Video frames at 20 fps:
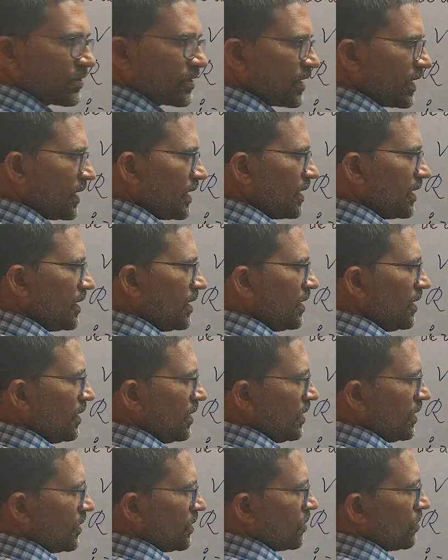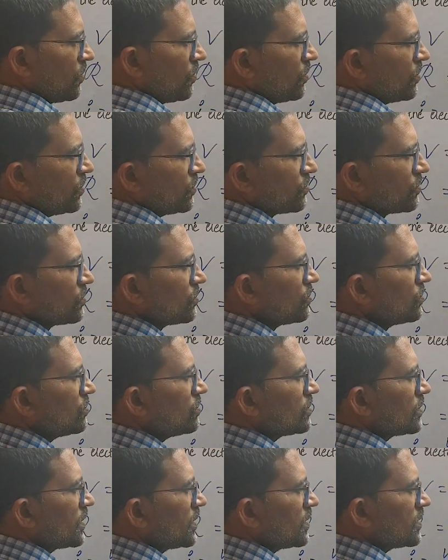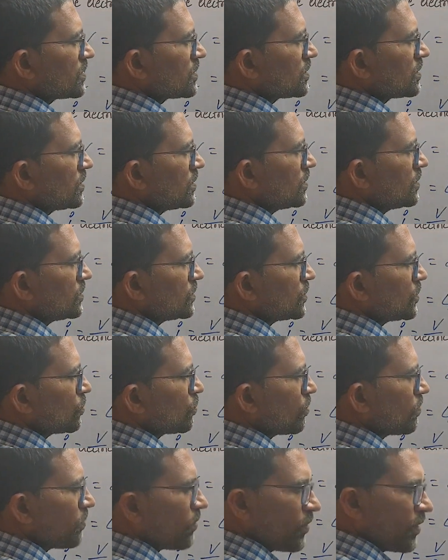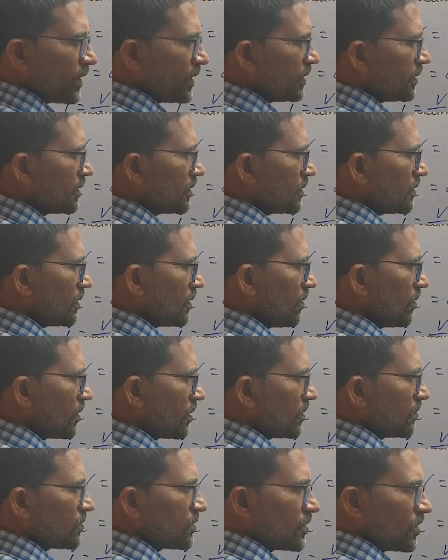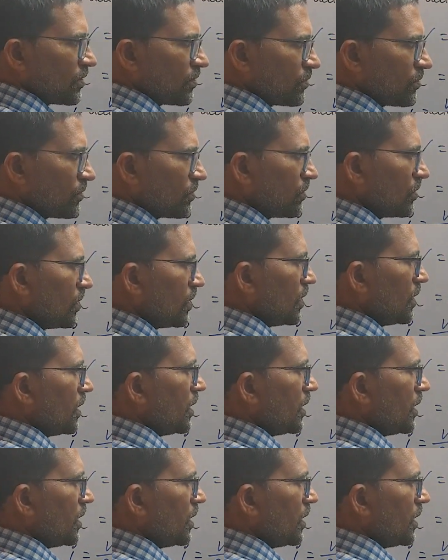Okay. Now you do, that is 0 point, I will give 0.